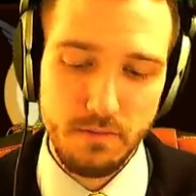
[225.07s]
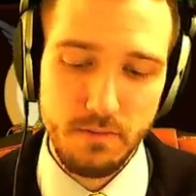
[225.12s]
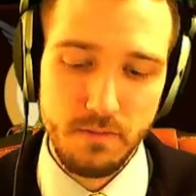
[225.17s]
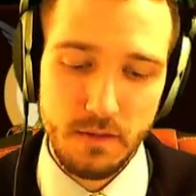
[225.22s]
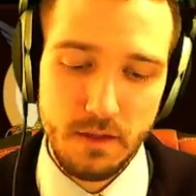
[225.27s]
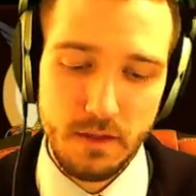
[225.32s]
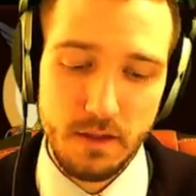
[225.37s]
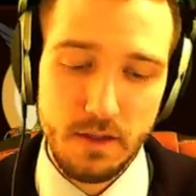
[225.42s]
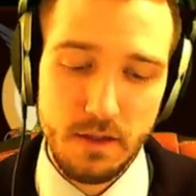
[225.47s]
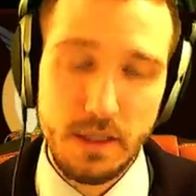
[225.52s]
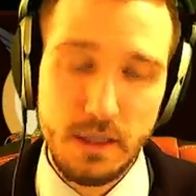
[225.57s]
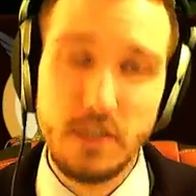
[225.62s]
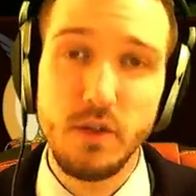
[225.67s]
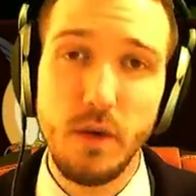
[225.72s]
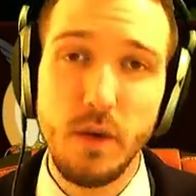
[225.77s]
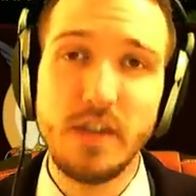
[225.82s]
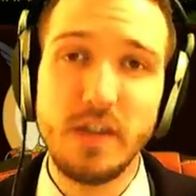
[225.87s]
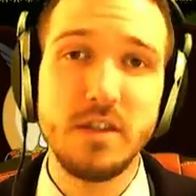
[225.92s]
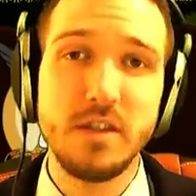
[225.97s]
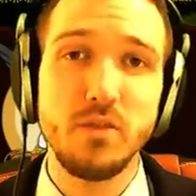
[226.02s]

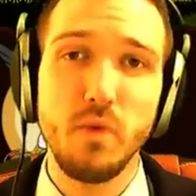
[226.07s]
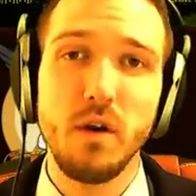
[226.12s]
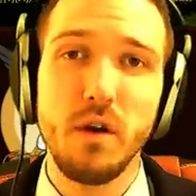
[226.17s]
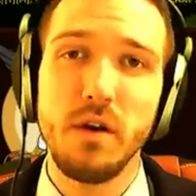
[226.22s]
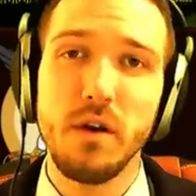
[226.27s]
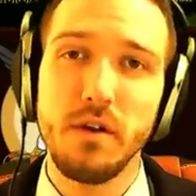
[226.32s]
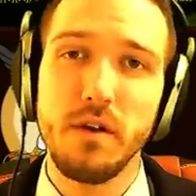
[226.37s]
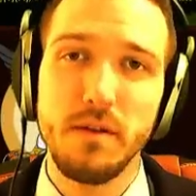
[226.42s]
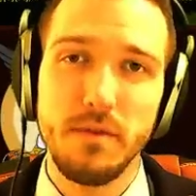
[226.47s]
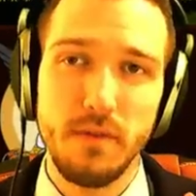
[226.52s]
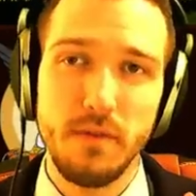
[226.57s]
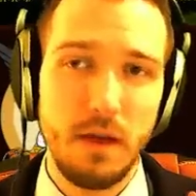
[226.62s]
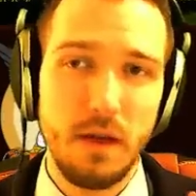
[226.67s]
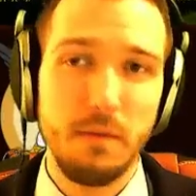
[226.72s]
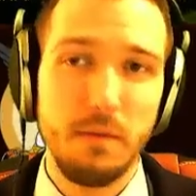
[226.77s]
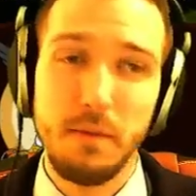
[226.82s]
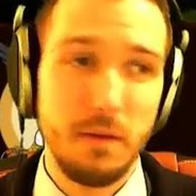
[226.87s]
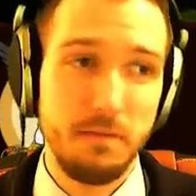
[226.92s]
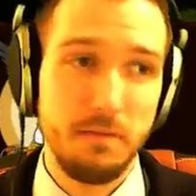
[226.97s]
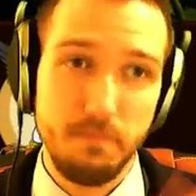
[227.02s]
situations where, and I
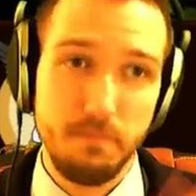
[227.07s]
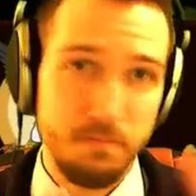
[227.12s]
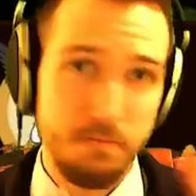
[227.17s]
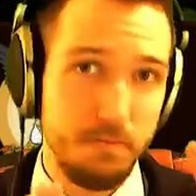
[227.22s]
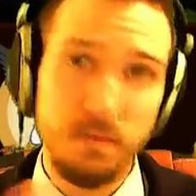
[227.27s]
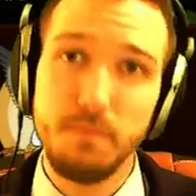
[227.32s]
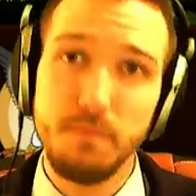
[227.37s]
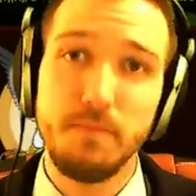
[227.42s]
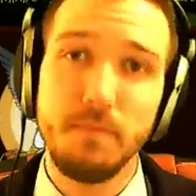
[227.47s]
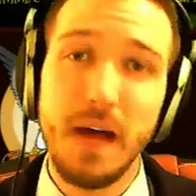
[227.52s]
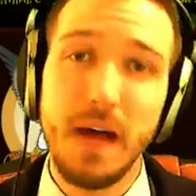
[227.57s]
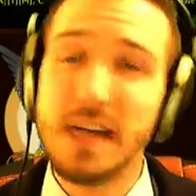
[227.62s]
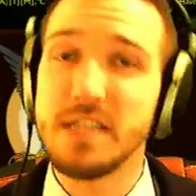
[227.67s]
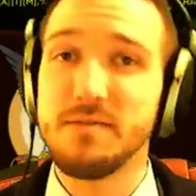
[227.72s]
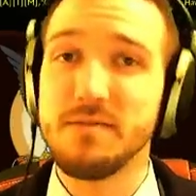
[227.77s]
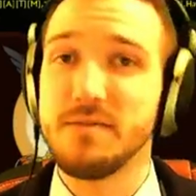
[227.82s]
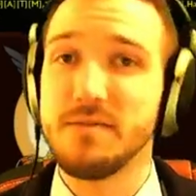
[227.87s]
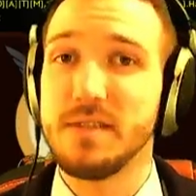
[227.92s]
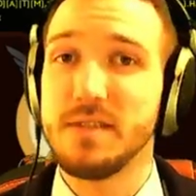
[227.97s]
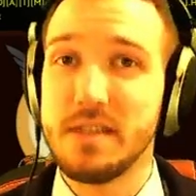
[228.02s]
mean lots of
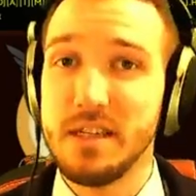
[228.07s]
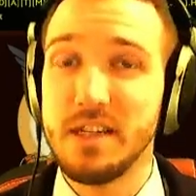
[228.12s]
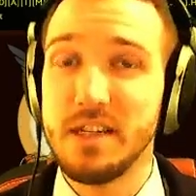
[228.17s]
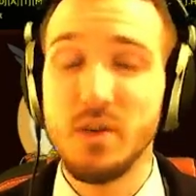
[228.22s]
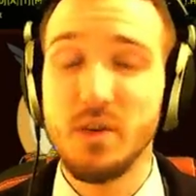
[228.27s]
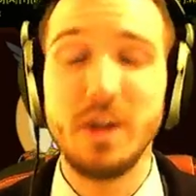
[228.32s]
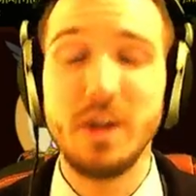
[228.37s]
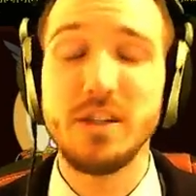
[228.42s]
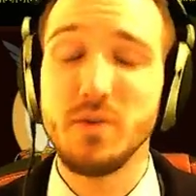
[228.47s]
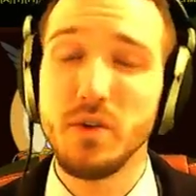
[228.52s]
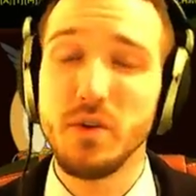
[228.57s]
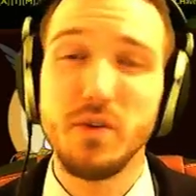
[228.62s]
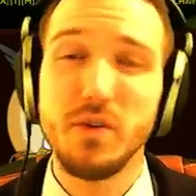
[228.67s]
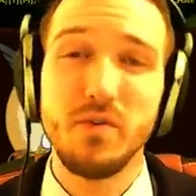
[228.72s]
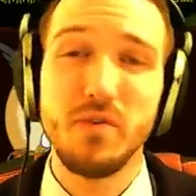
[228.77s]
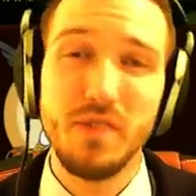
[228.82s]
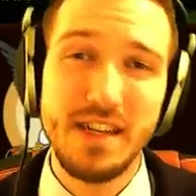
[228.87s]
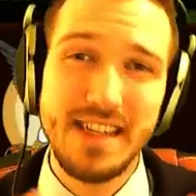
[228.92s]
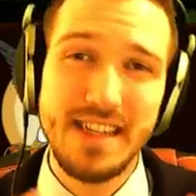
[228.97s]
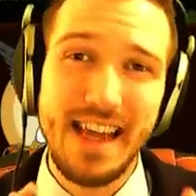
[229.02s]
situations where you can
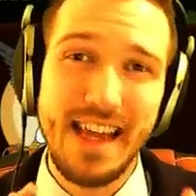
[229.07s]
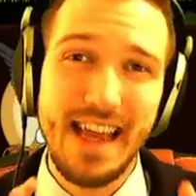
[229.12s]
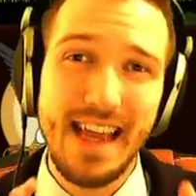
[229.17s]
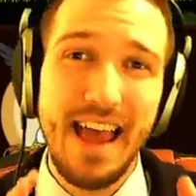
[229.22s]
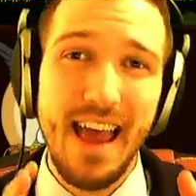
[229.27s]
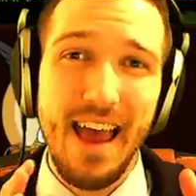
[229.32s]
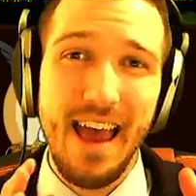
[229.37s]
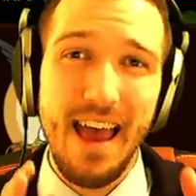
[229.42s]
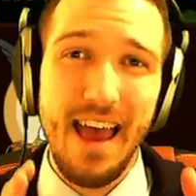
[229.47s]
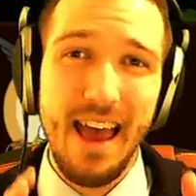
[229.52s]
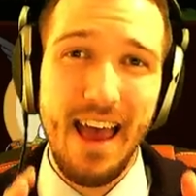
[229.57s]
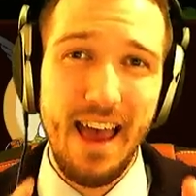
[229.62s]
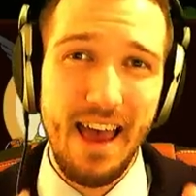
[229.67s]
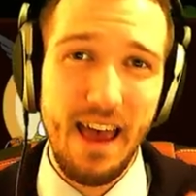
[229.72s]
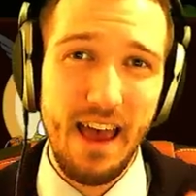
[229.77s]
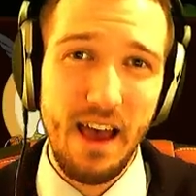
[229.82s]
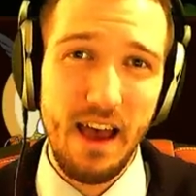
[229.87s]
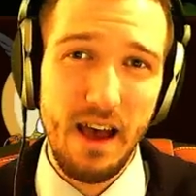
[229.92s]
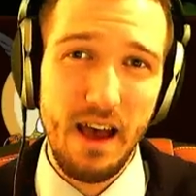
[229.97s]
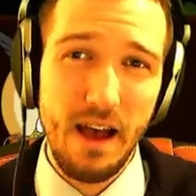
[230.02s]
really take
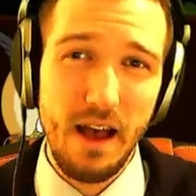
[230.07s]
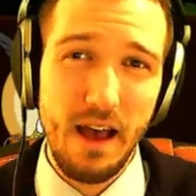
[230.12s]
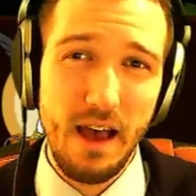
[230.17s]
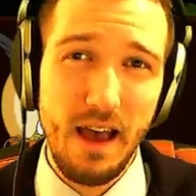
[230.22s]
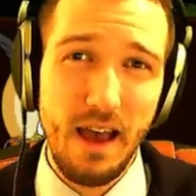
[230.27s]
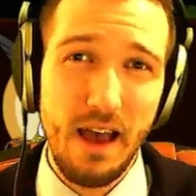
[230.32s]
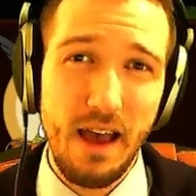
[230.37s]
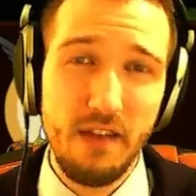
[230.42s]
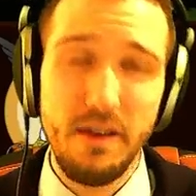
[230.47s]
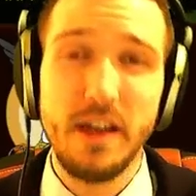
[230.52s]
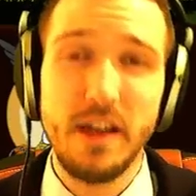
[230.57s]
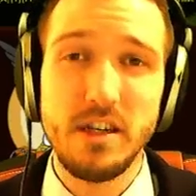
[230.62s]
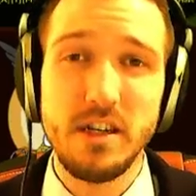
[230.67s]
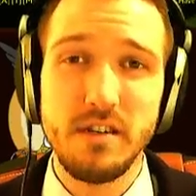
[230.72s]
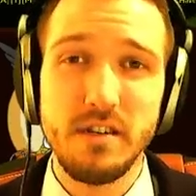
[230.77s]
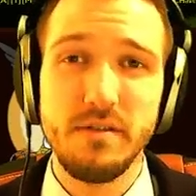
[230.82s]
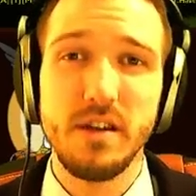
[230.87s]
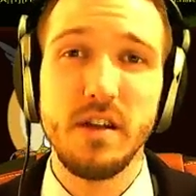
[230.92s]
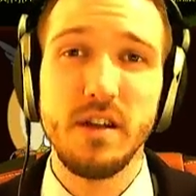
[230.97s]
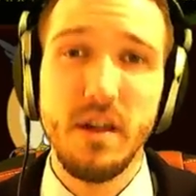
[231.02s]
advantage
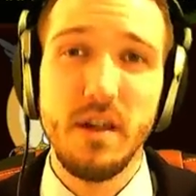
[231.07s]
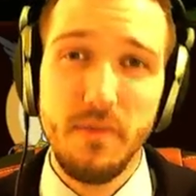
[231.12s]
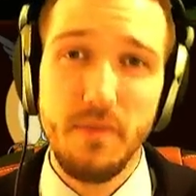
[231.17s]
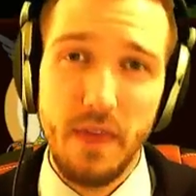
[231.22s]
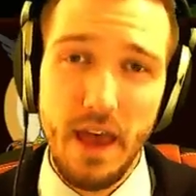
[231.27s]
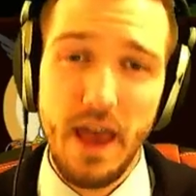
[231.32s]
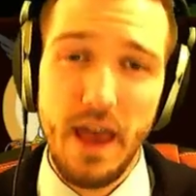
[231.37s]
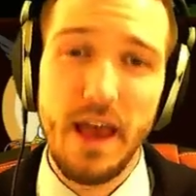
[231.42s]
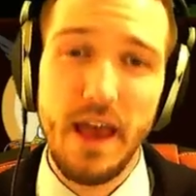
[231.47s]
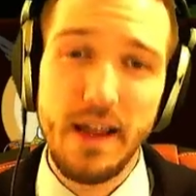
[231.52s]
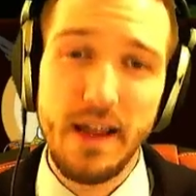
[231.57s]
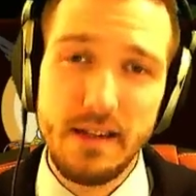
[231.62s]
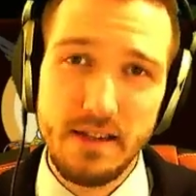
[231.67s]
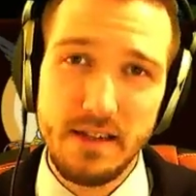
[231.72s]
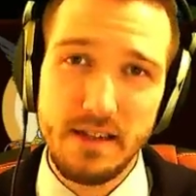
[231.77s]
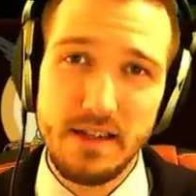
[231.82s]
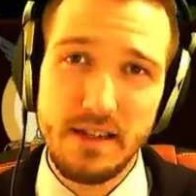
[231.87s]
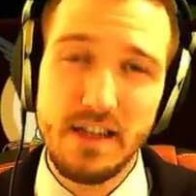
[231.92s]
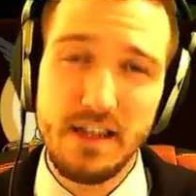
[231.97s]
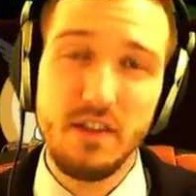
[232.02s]
of it and
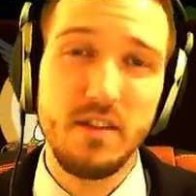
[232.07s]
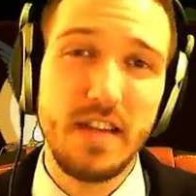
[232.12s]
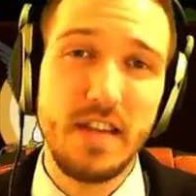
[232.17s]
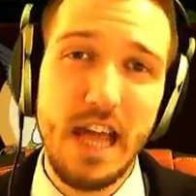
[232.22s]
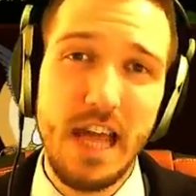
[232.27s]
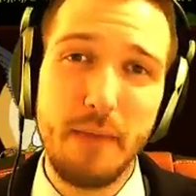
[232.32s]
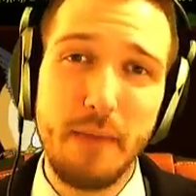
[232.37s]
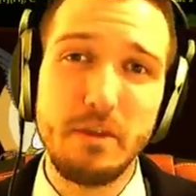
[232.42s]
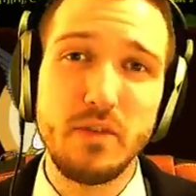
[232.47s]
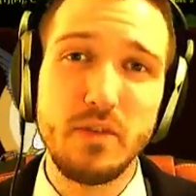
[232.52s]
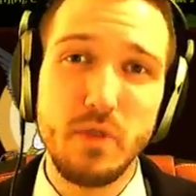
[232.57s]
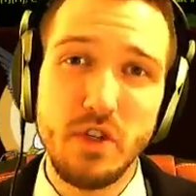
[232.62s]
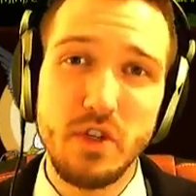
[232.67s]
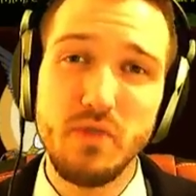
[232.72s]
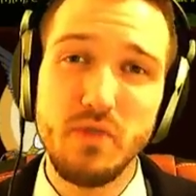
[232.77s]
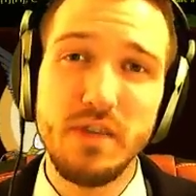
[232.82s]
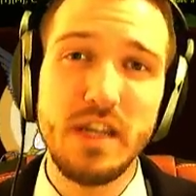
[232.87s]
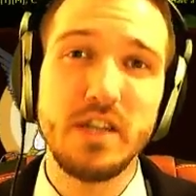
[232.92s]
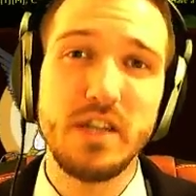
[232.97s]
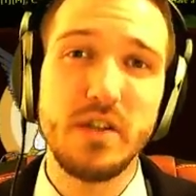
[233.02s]
deal the damage which you
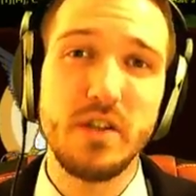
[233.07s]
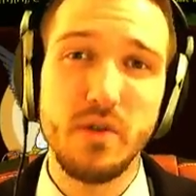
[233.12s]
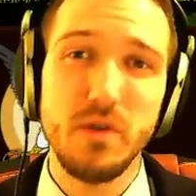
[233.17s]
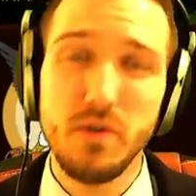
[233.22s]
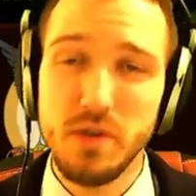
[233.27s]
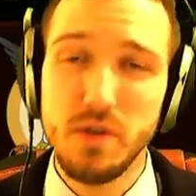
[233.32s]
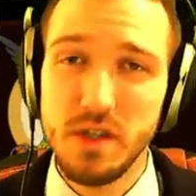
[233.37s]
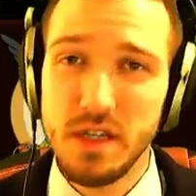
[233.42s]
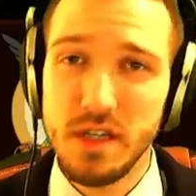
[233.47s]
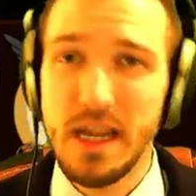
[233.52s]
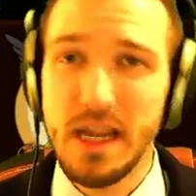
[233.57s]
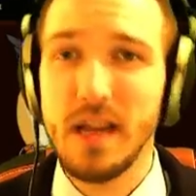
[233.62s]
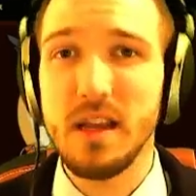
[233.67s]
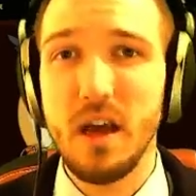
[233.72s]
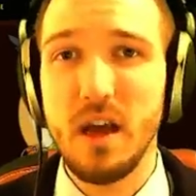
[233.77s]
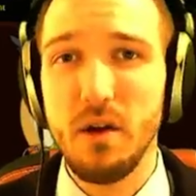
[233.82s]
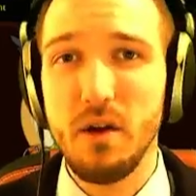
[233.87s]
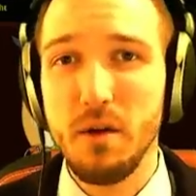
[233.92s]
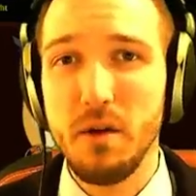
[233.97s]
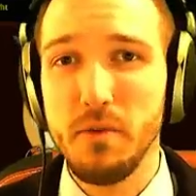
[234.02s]
need to take
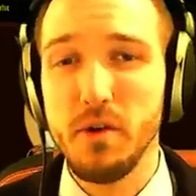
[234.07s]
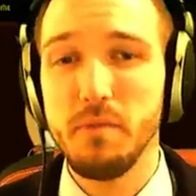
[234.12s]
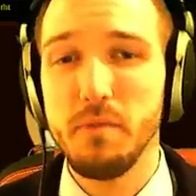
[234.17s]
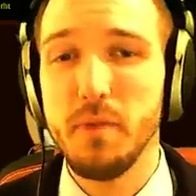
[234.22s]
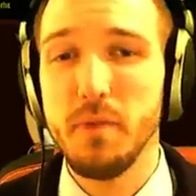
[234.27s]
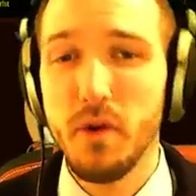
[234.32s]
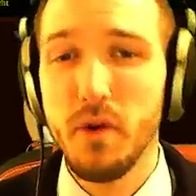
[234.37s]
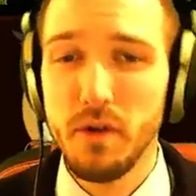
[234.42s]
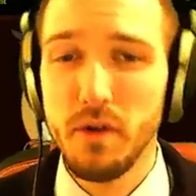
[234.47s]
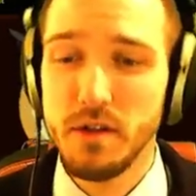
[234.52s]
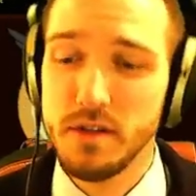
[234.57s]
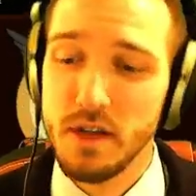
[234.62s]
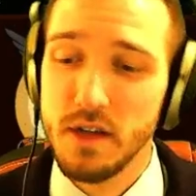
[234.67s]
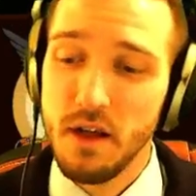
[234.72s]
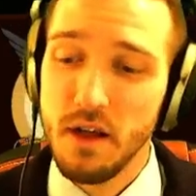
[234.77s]
down your opponents.